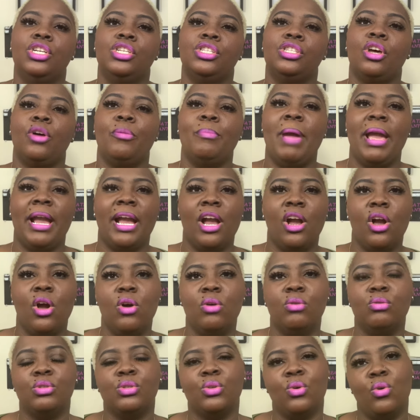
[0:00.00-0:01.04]
So Megan
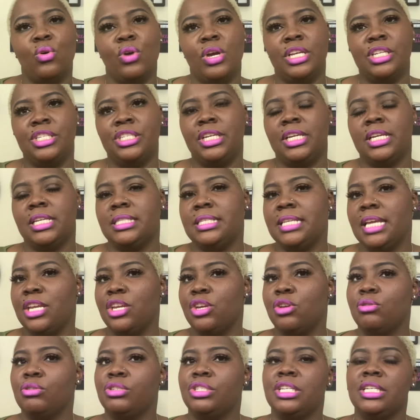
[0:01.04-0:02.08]
goes on. She
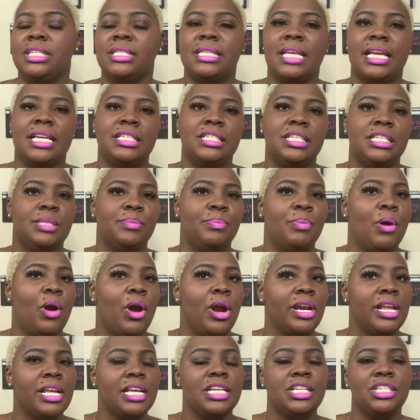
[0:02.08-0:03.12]
continues. She says she's
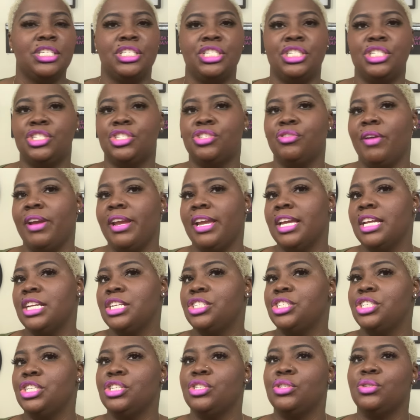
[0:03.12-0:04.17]
partying, she's drinking,
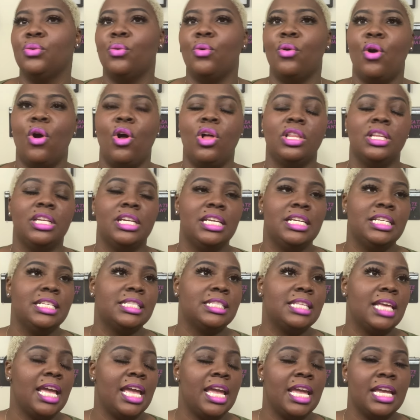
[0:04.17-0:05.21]
she's doing all of these
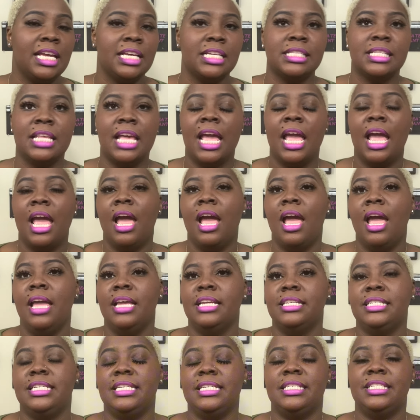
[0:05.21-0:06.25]
things.
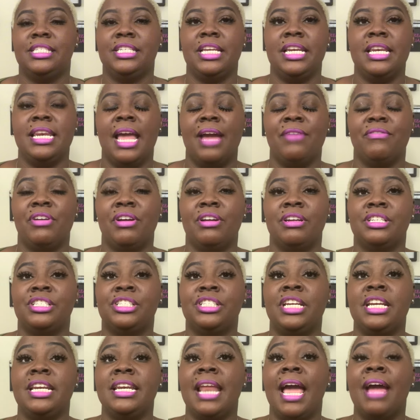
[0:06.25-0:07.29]
She's she never
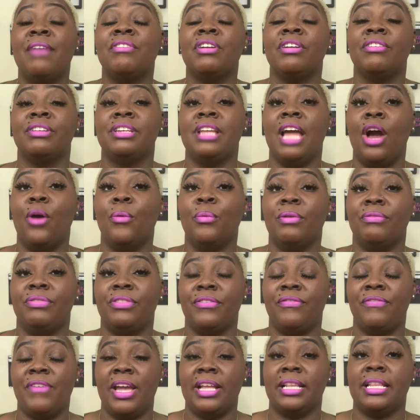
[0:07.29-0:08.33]
she never dealt with the
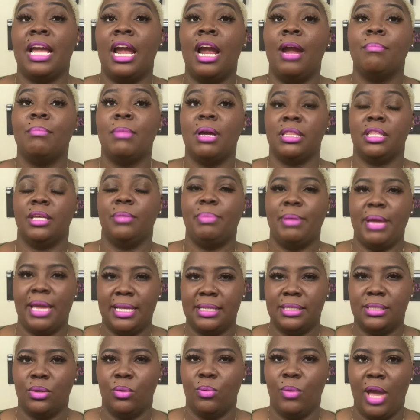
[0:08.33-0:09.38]
fact that her mother
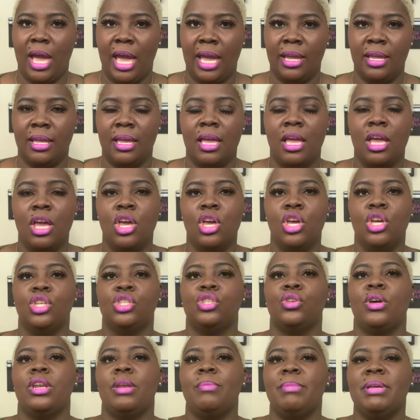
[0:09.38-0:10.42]
passed away.
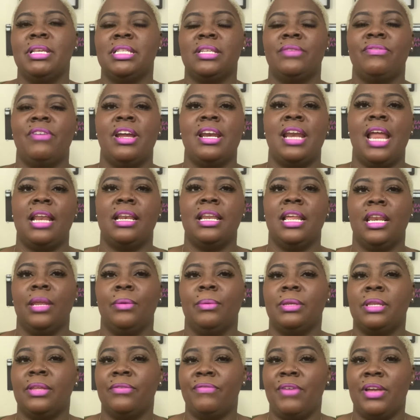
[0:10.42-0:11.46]
So in the midst of her not dealing
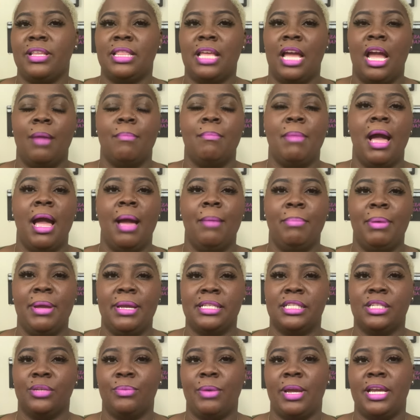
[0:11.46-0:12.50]
with the fact that her mom
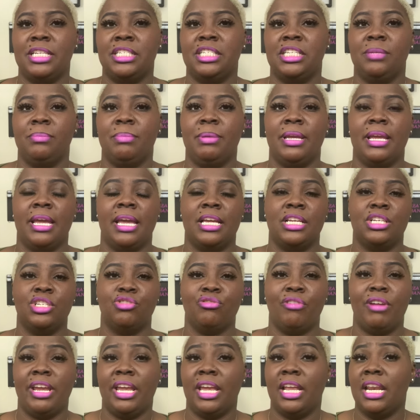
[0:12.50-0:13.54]
passed away, she began
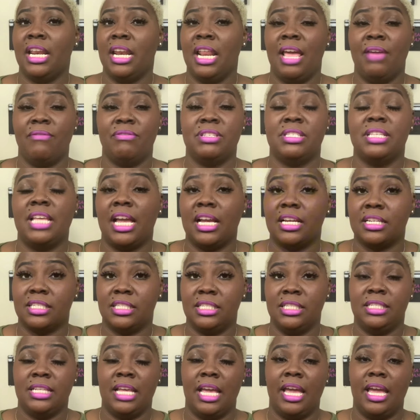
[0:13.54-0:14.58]
drinking and having sex.
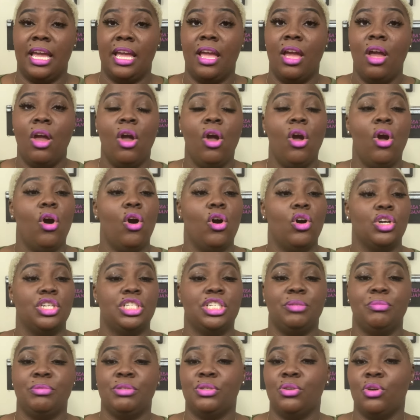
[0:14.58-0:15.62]
She said all
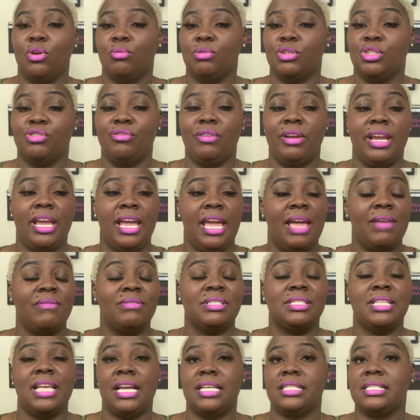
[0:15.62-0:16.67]
she was doing was drinking, having
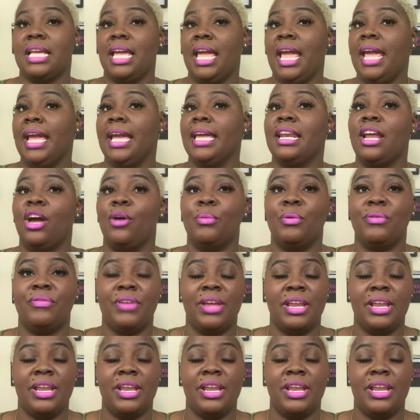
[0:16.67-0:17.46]
sex, and hanging out with